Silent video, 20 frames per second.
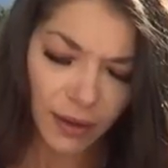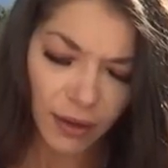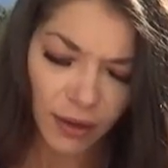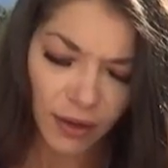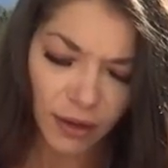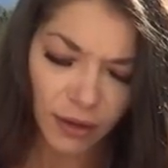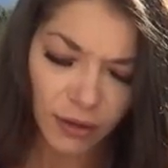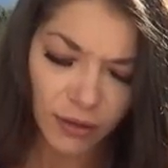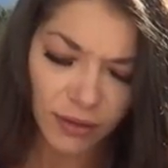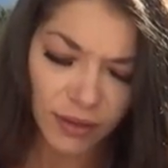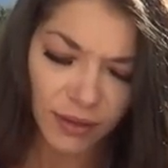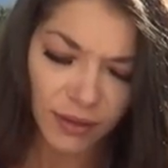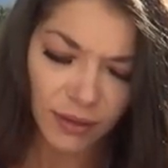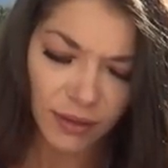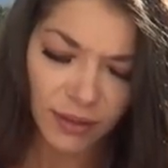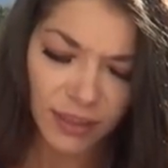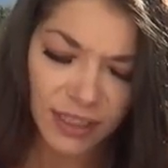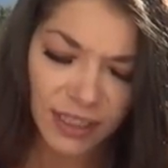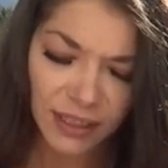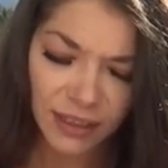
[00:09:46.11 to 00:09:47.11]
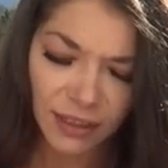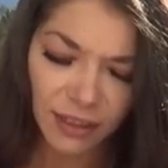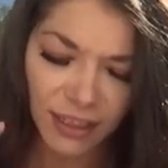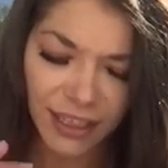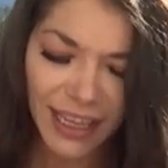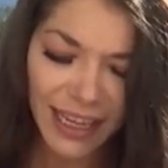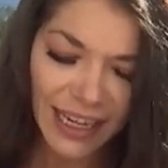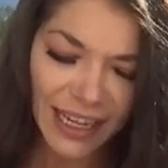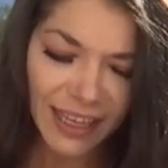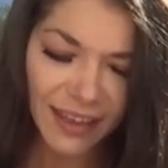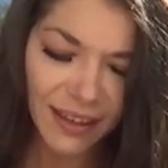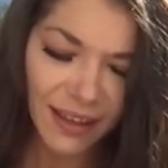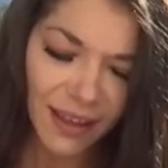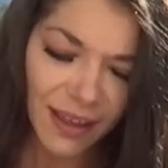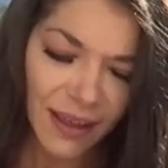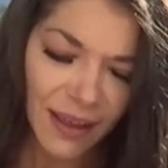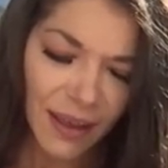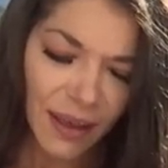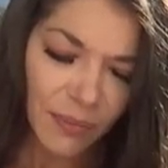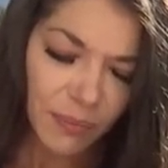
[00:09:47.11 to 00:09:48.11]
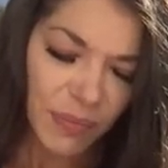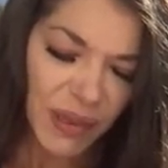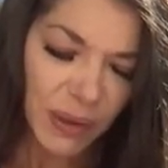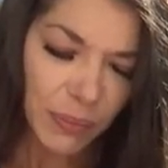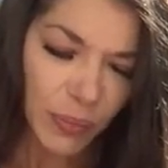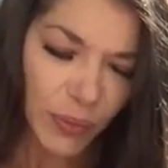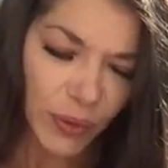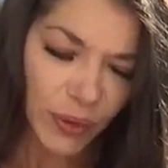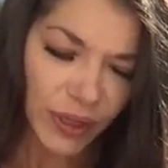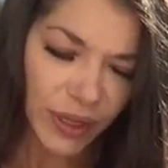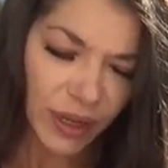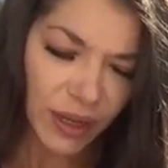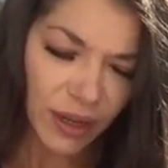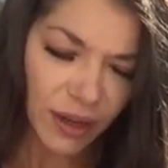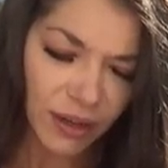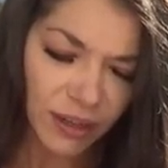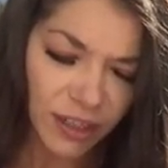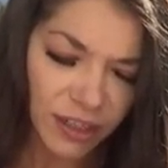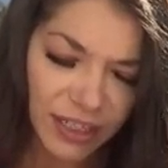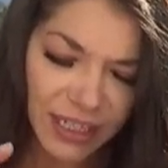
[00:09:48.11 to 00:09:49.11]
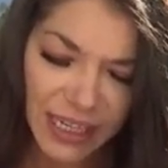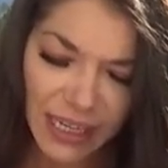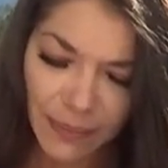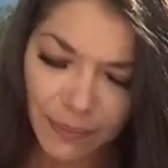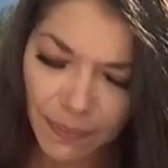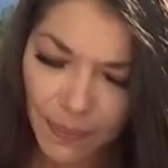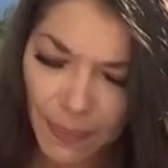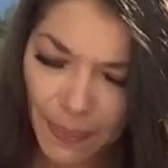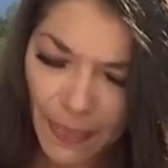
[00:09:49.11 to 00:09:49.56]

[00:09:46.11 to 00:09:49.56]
You're getting people on your team,